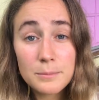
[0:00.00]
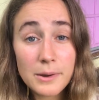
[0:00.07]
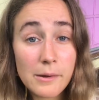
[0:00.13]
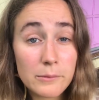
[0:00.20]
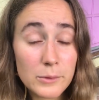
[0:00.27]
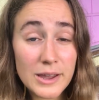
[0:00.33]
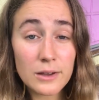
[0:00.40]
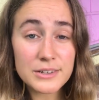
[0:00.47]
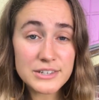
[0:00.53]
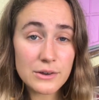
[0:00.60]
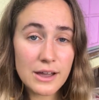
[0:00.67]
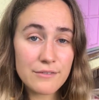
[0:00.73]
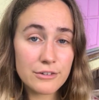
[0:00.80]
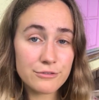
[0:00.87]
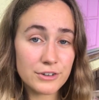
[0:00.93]
but we
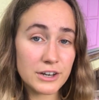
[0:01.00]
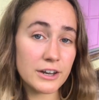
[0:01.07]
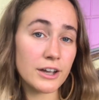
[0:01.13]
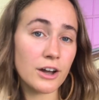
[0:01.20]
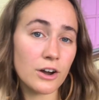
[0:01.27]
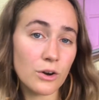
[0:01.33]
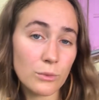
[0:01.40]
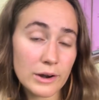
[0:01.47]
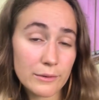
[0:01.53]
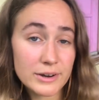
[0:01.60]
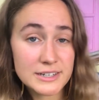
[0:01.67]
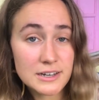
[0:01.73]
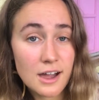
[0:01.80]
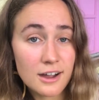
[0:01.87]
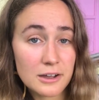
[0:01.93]
also have a video where
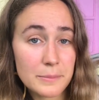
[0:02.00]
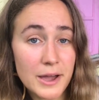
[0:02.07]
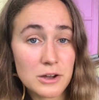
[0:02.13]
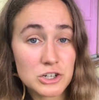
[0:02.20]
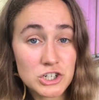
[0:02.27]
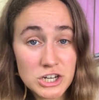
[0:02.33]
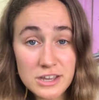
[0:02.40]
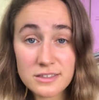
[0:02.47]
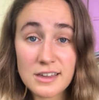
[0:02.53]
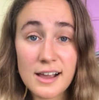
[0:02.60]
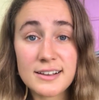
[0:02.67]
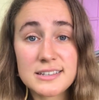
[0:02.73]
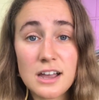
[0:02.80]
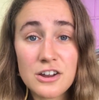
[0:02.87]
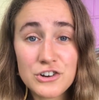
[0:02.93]
we talk about She
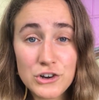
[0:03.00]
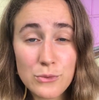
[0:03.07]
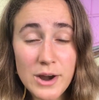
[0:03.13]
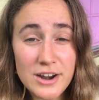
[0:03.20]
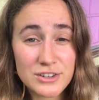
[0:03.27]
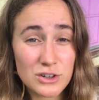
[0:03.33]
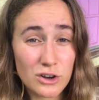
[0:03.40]
Thinks underwear,